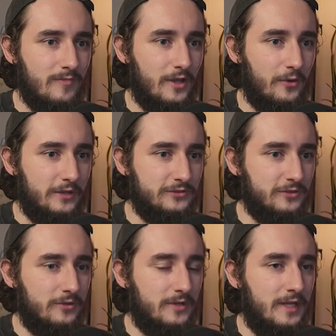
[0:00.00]
Okay,
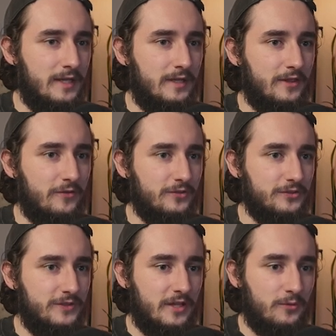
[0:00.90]
so the
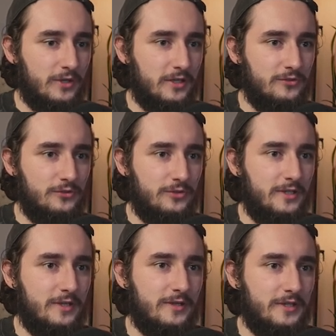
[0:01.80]
first thing that we're going to do
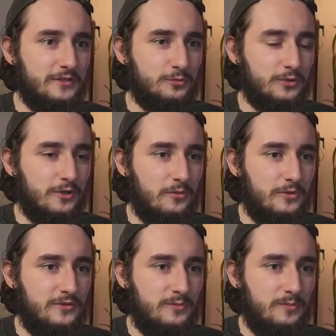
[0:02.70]
here is we're
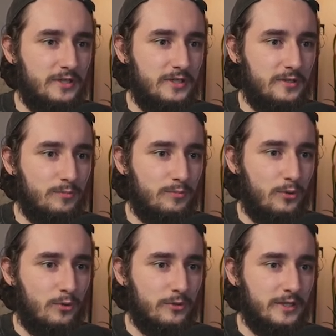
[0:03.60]
going to be
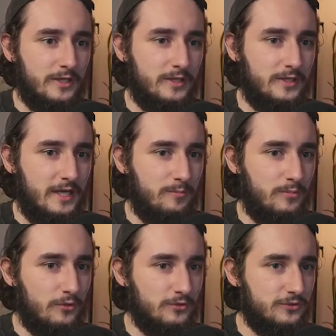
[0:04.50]
pulling in a
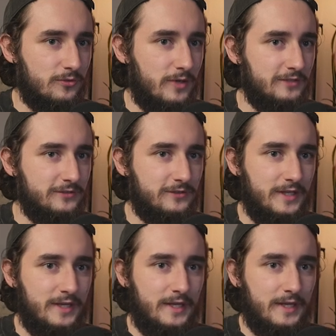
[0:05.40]
post request.
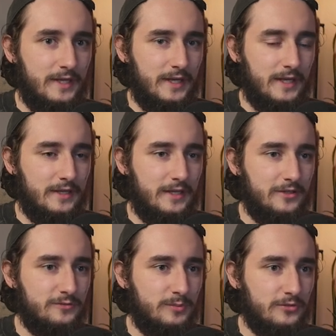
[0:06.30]
And in
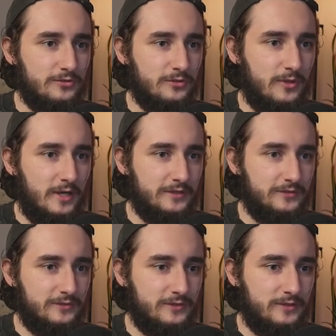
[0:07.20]
this post
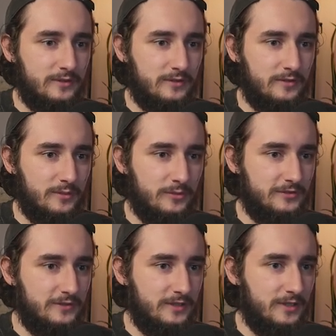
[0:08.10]
request, let me
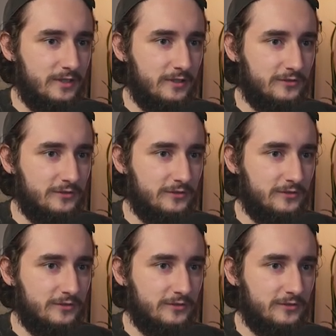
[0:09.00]
see here.